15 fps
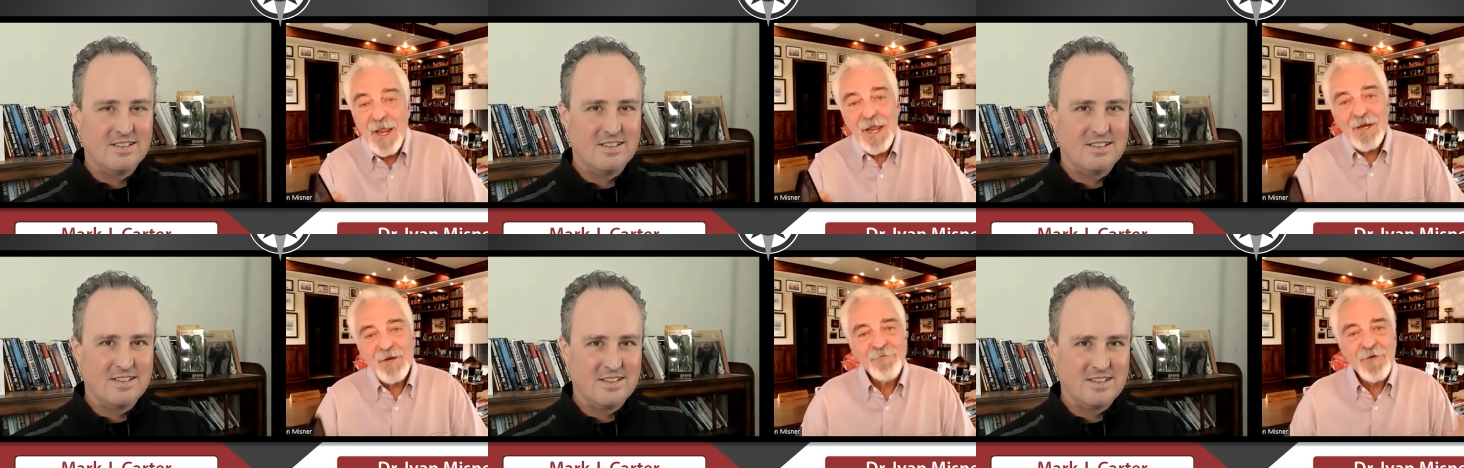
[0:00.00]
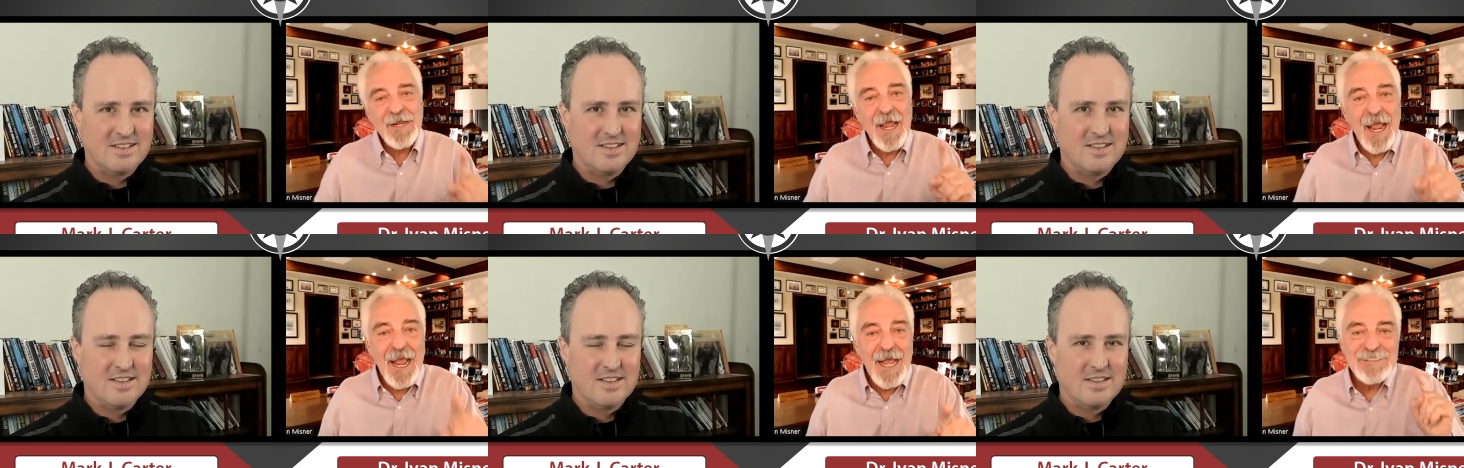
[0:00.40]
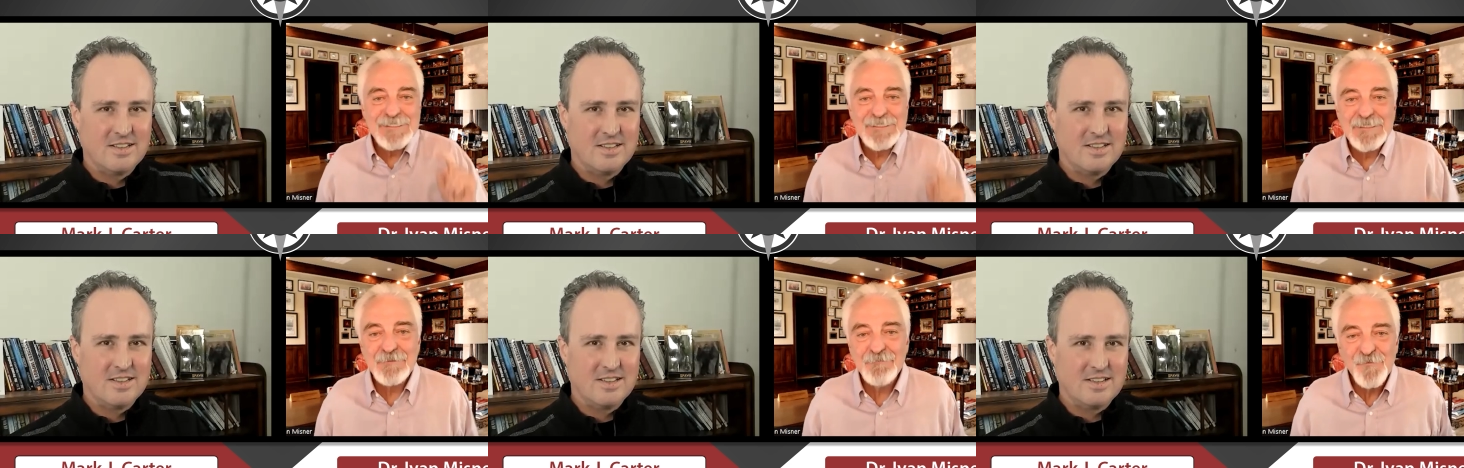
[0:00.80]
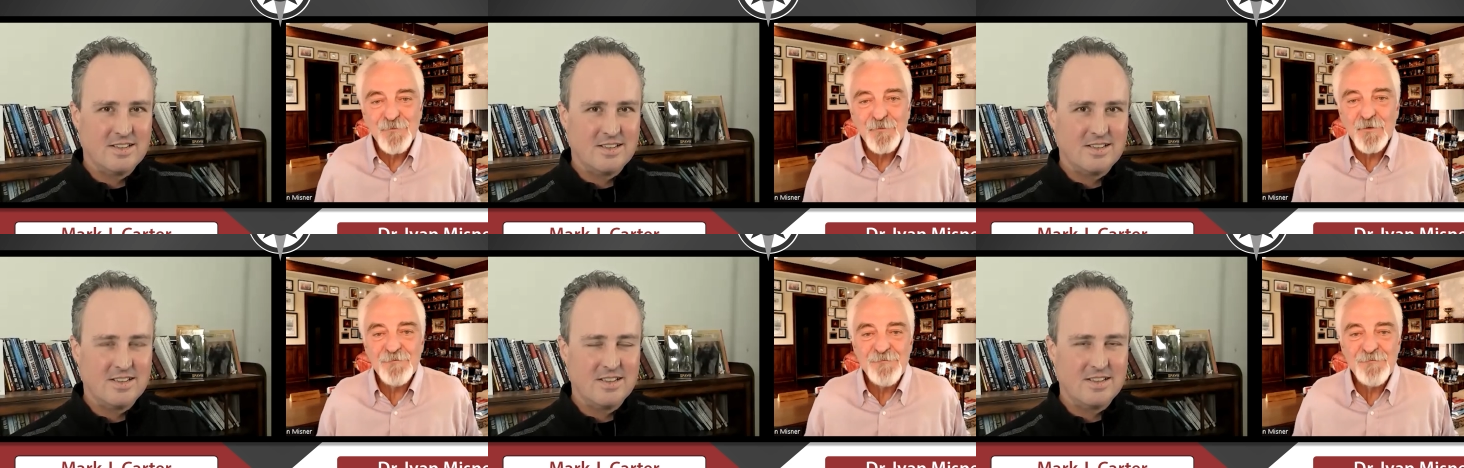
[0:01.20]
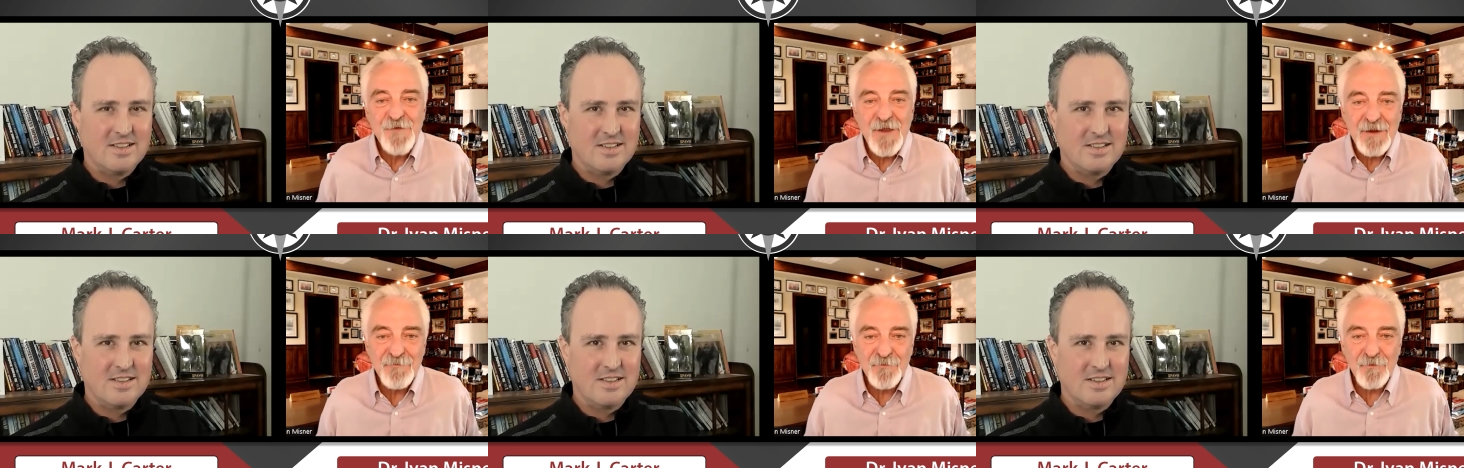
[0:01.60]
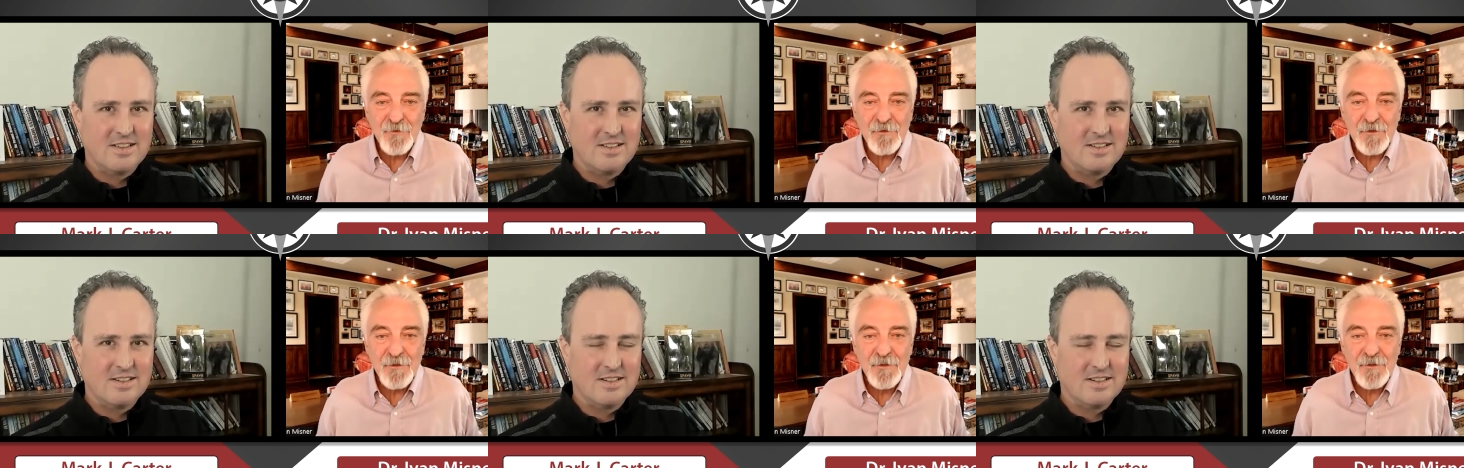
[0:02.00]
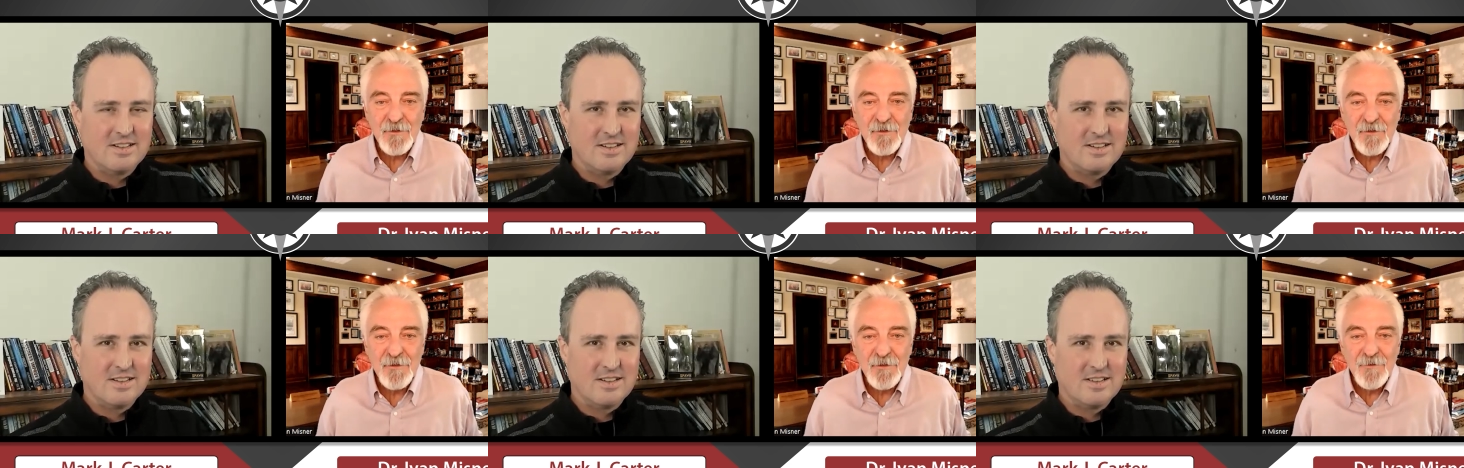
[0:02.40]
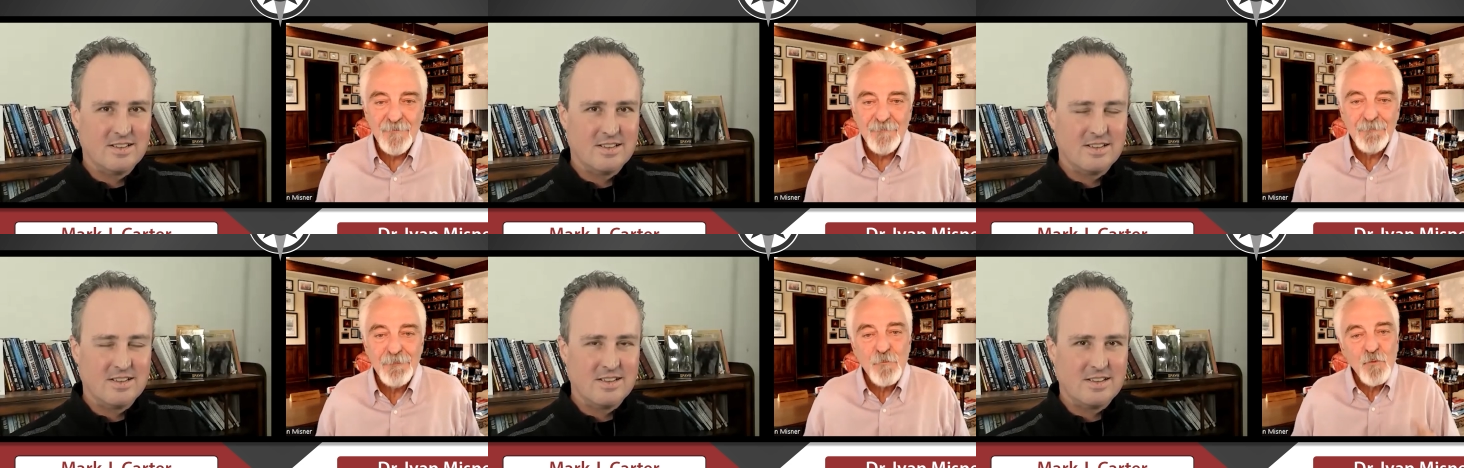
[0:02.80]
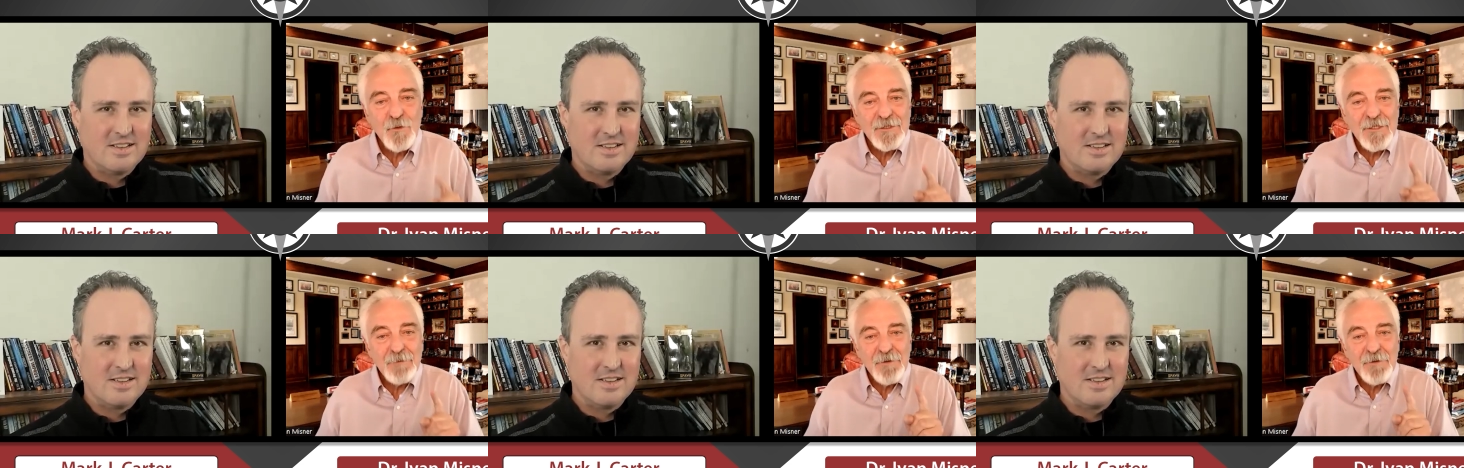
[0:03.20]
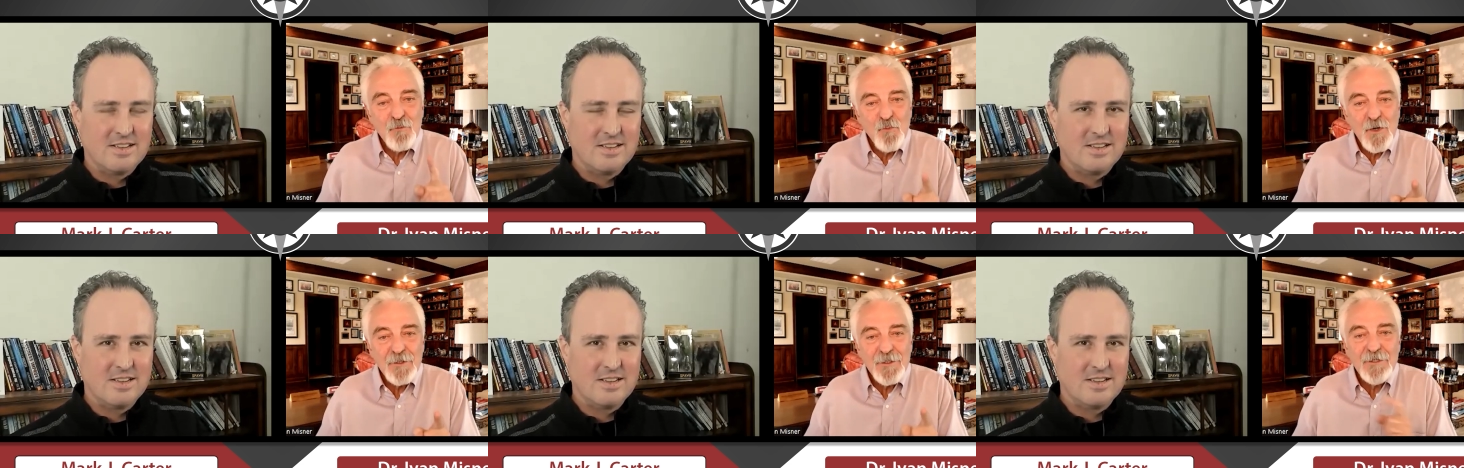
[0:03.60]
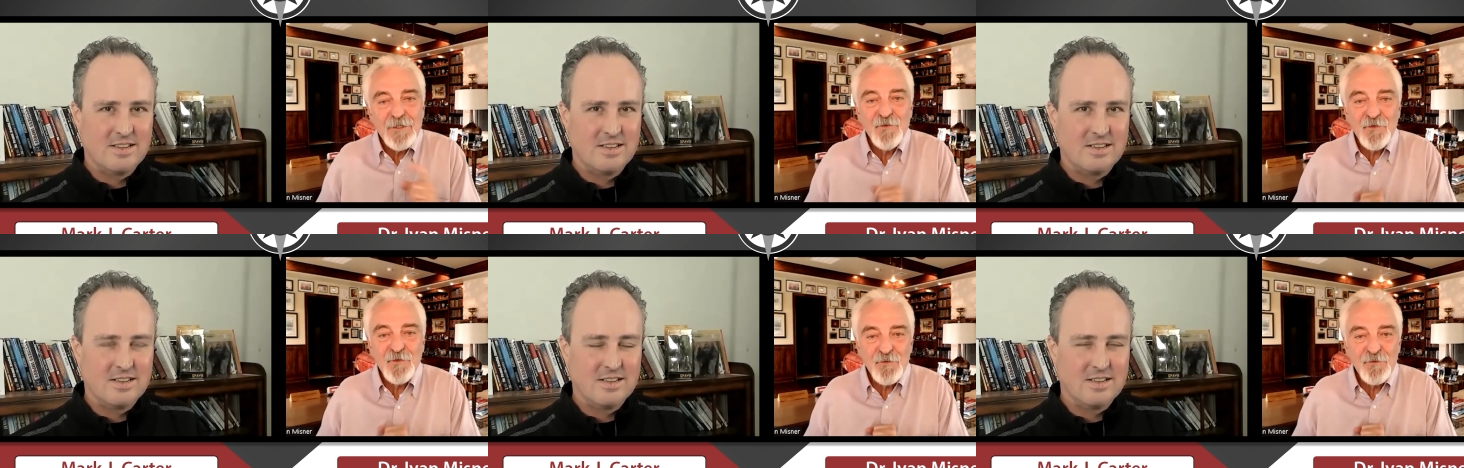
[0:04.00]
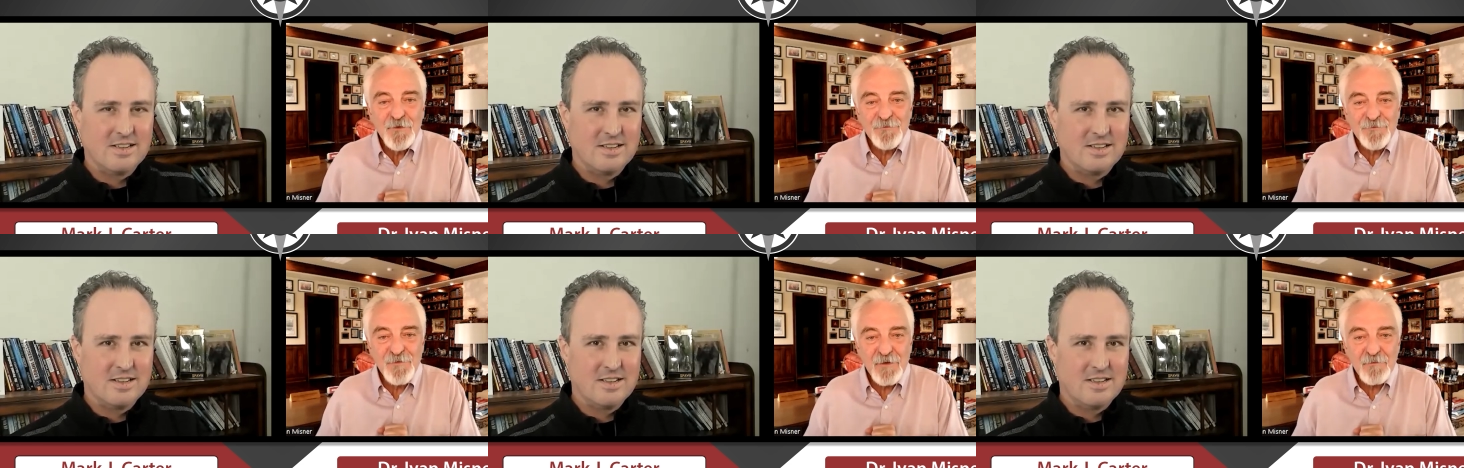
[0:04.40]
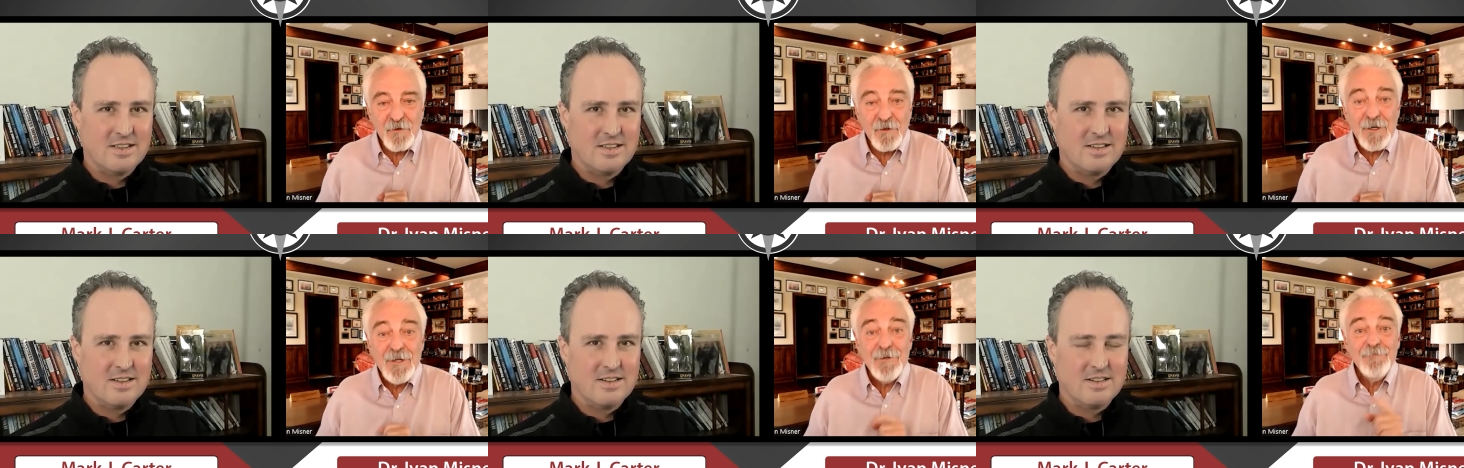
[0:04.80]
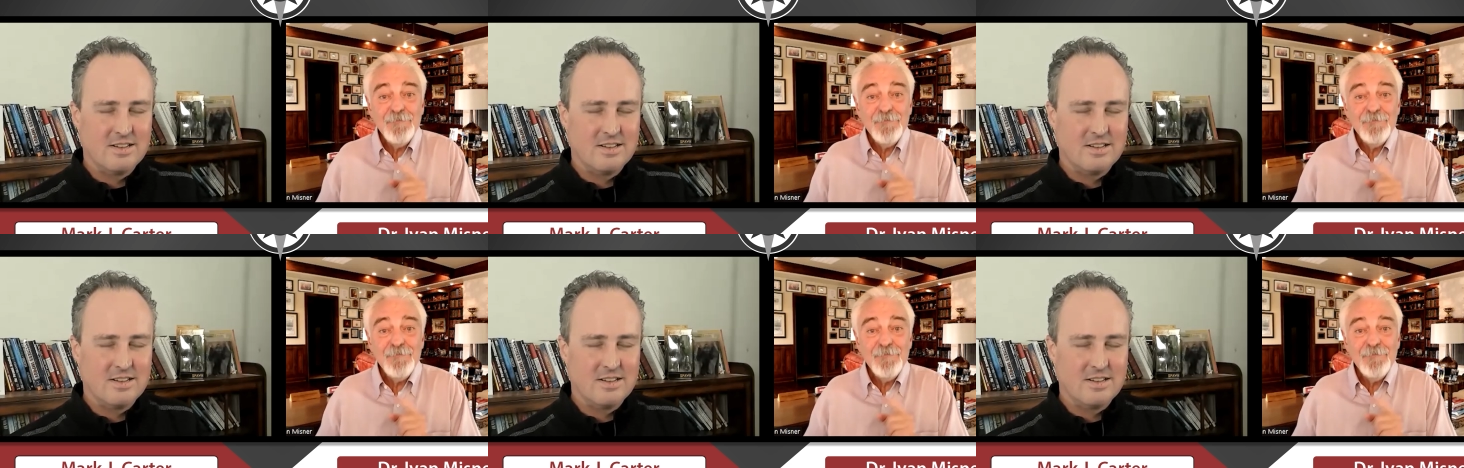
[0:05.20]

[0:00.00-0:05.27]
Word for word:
Speaker 1: And if I asked them for a favor, would they be willing to do the favor?